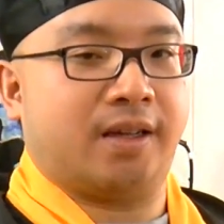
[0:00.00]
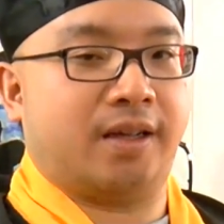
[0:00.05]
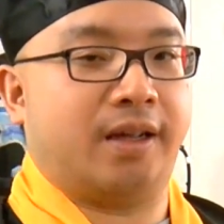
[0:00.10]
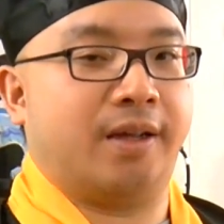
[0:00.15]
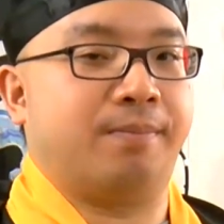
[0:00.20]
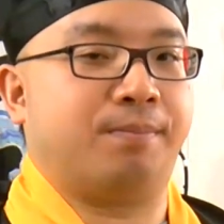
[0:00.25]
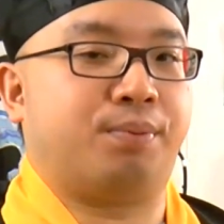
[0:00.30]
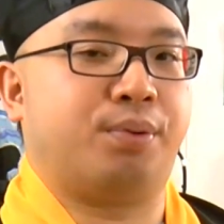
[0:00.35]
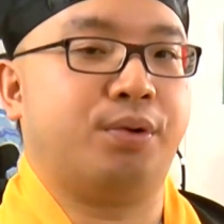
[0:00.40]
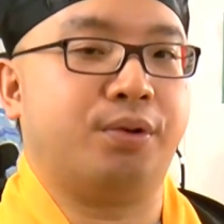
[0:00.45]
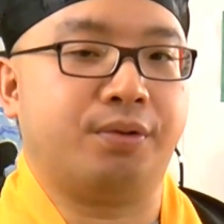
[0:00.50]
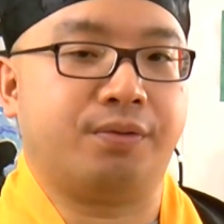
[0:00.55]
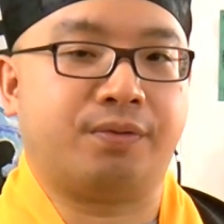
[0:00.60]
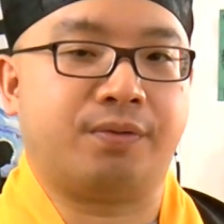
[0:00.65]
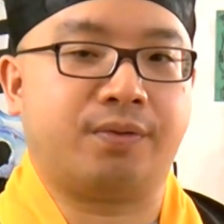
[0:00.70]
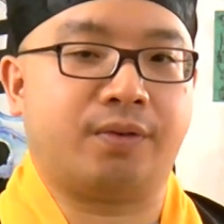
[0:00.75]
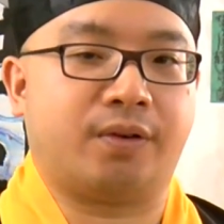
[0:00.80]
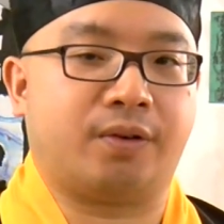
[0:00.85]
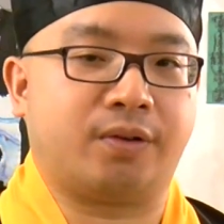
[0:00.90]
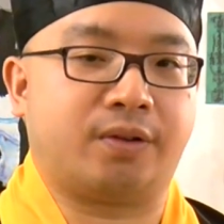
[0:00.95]
improve
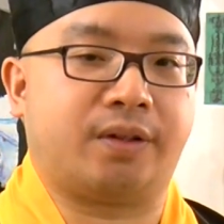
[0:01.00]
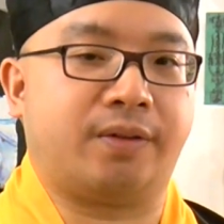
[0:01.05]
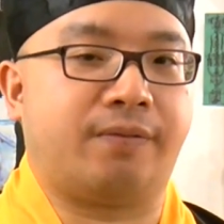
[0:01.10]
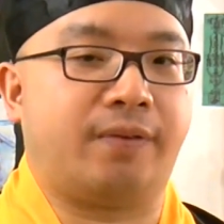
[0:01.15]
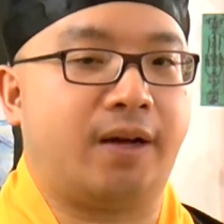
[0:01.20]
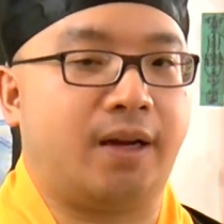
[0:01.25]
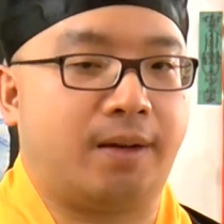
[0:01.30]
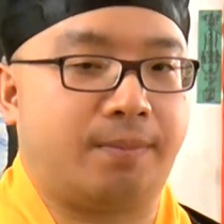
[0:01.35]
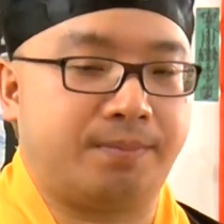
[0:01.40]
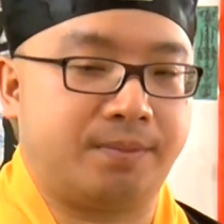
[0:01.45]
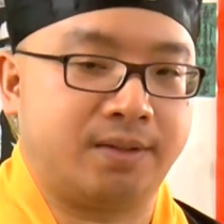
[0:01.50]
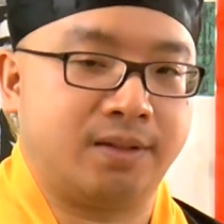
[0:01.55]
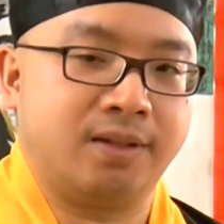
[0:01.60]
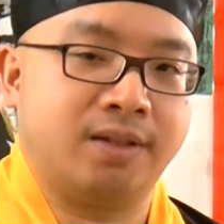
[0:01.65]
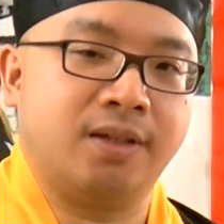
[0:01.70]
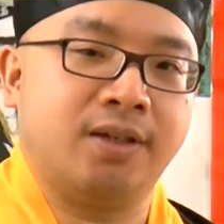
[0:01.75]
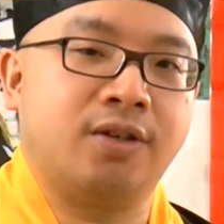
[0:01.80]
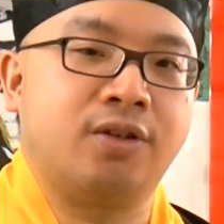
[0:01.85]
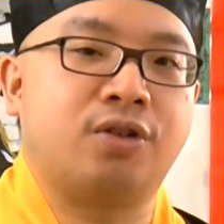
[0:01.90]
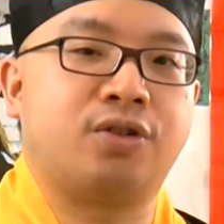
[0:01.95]
or developed.
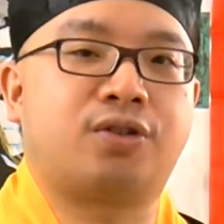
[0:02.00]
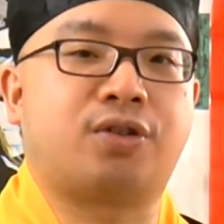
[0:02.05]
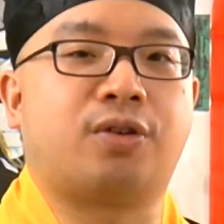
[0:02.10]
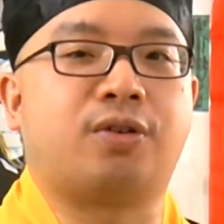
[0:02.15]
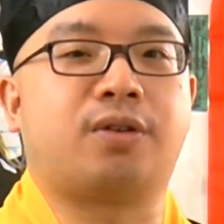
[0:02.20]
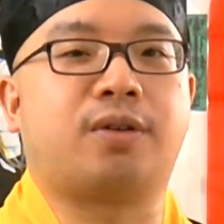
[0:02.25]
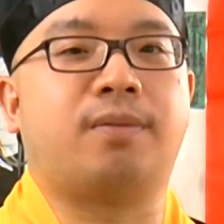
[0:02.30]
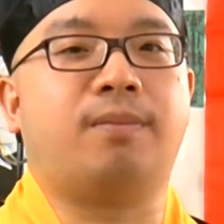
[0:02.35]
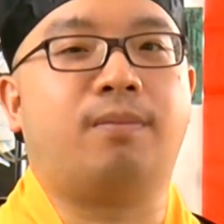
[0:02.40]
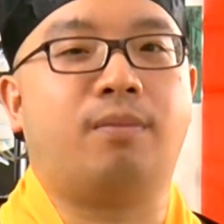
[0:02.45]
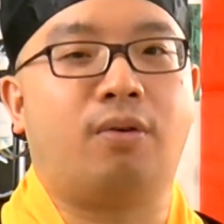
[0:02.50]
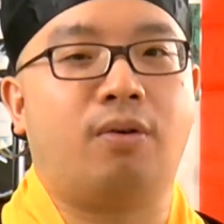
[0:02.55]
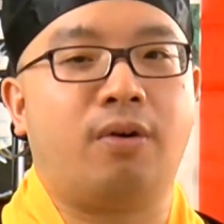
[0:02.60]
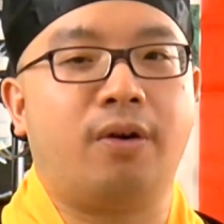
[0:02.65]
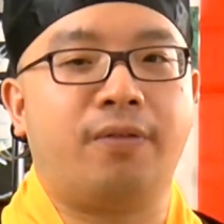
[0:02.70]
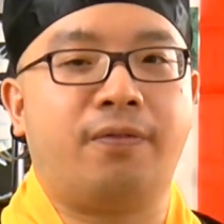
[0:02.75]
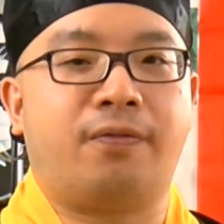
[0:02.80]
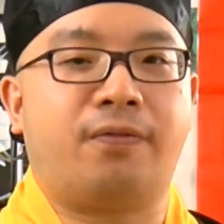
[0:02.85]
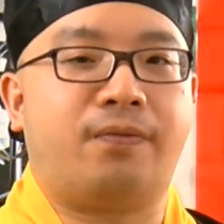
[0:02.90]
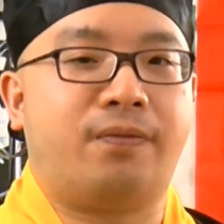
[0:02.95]
So the
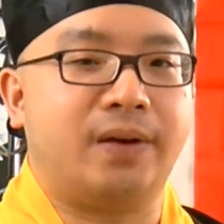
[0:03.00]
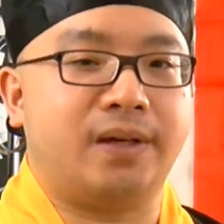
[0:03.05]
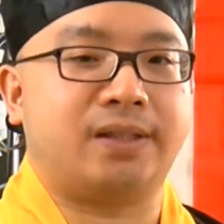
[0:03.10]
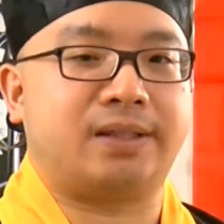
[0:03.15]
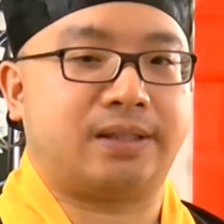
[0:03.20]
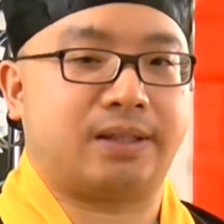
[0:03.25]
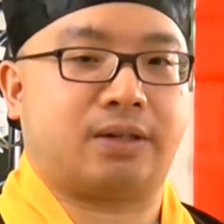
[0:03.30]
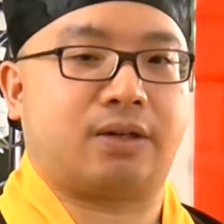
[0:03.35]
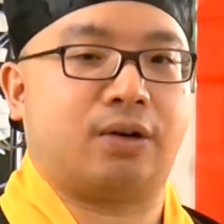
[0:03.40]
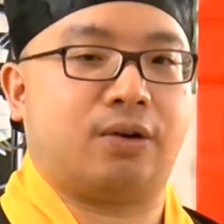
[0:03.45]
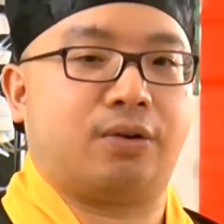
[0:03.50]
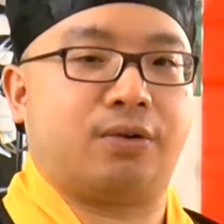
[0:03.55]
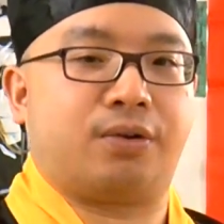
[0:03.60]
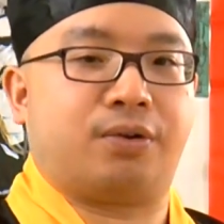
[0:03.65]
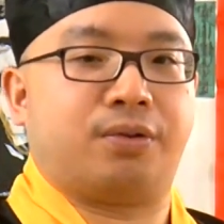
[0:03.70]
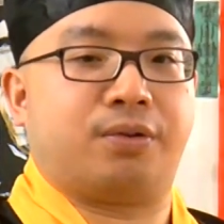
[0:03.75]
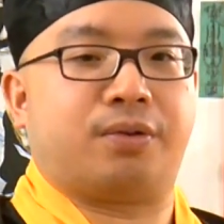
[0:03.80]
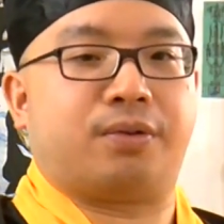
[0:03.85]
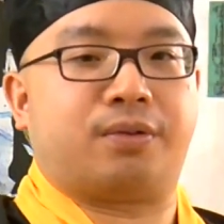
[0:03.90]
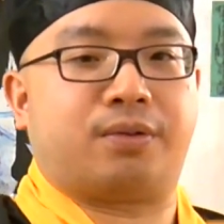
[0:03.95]
more physical
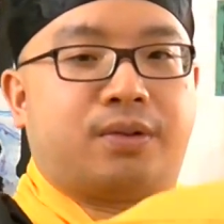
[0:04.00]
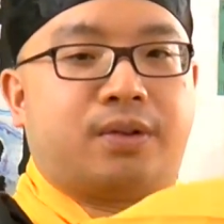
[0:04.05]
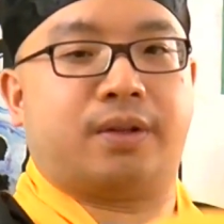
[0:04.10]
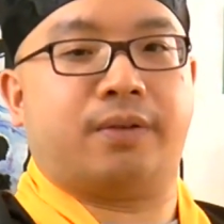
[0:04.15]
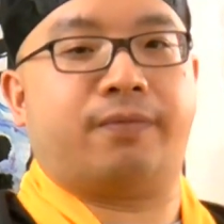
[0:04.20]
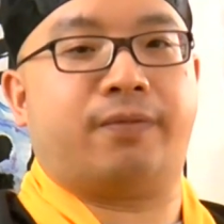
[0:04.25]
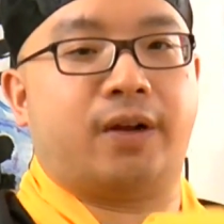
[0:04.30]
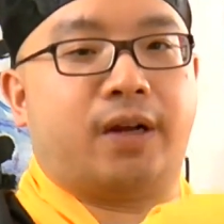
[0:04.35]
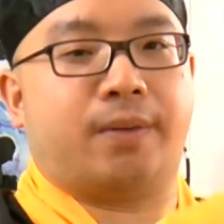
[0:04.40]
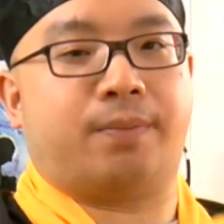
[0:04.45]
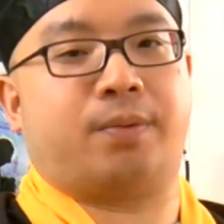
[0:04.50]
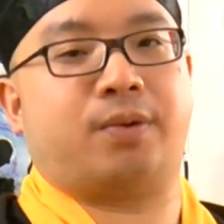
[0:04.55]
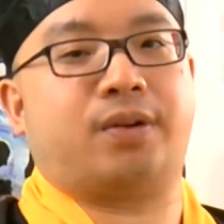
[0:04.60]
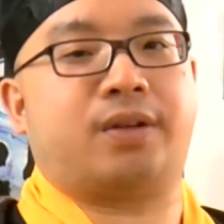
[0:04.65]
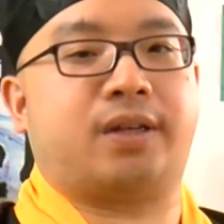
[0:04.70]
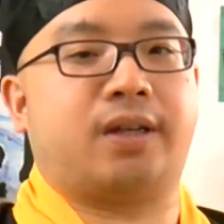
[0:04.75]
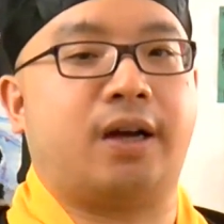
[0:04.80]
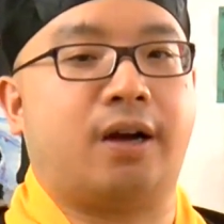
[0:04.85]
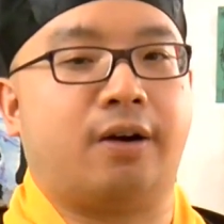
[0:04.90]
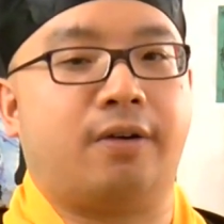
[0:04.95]
you develop
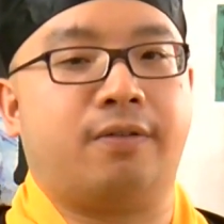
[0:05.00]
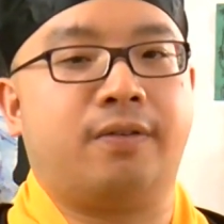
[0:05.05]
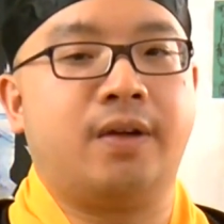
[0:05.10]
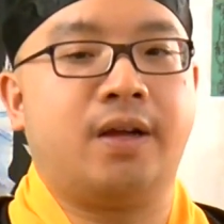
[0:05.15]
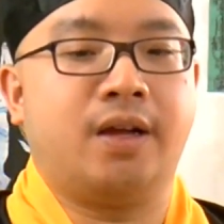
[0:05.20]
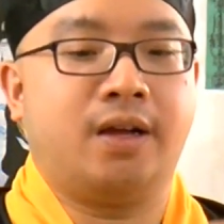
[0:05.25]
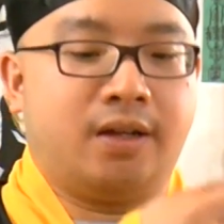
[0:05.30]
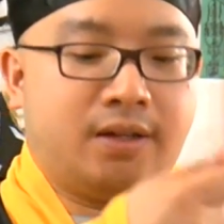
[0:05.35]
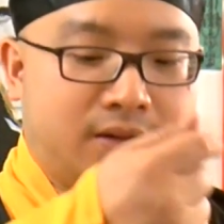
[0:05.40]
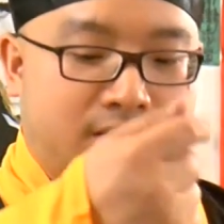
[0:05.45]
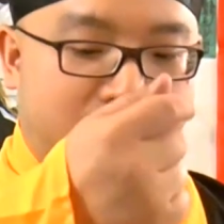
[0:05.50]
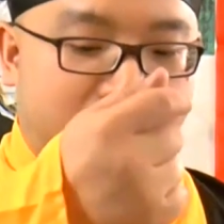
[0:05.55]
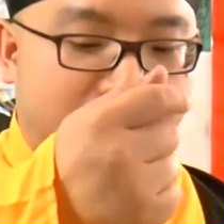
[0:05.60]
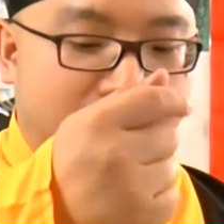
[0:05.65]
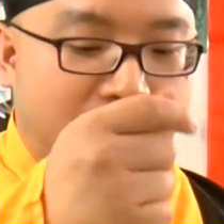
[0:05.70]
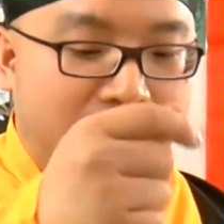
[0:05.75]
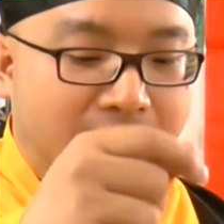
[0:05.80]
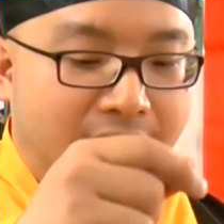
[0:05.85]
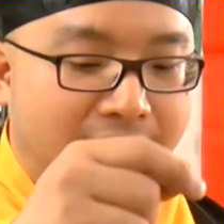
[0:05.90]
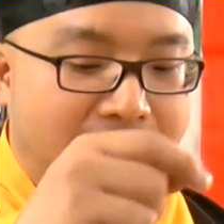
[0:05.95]
yourself, the
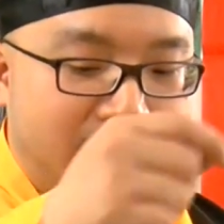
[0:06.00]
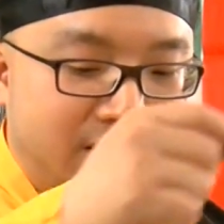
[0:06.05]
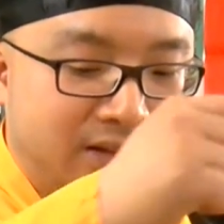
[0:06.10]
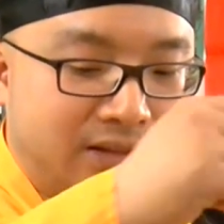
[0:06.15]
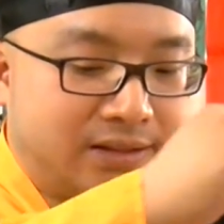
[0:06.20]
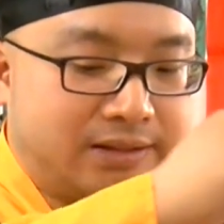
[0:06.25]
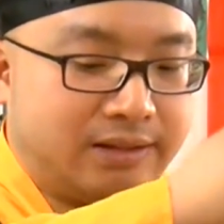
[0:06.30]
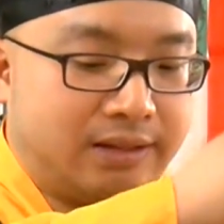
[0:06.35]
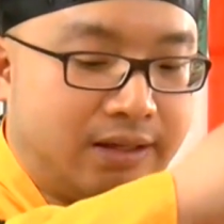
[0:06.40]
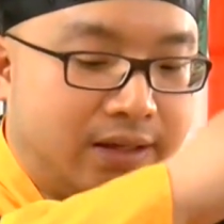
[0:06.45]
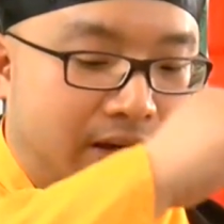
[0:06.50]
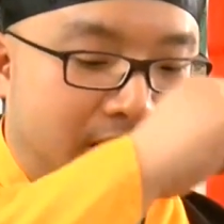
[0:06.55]
less